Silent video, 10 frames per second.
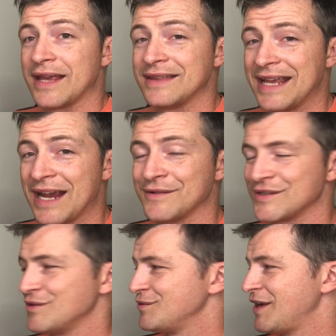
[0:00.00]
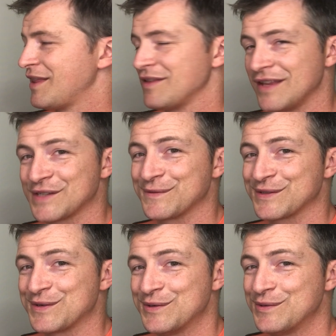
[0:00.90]
The Arizona one, this
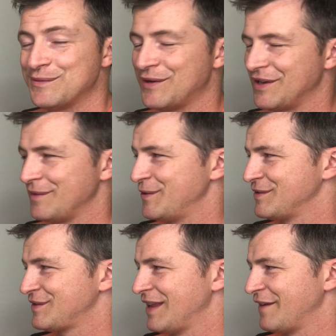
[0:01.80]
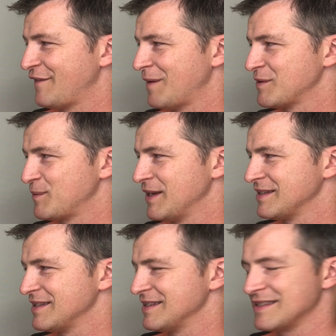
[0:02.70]
one's cool. One of the most like famous
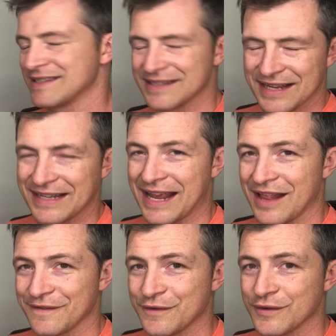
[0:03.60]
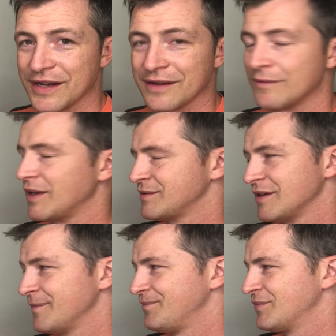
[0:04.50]
places in California. Oh,
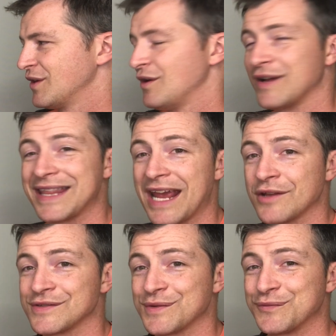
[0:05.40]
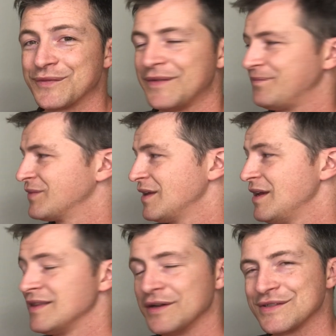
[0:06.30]
sorry. Okay, the
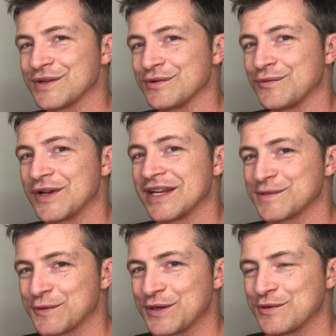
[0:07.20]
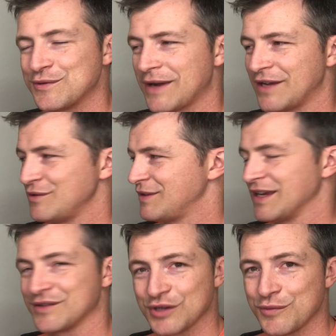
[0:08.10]
Arizona one is pretty cool. I do
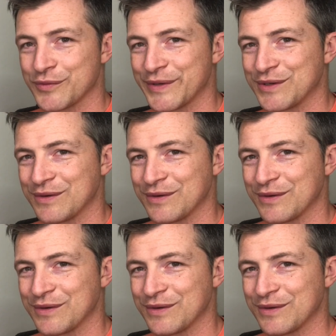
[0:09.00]
think a dome would be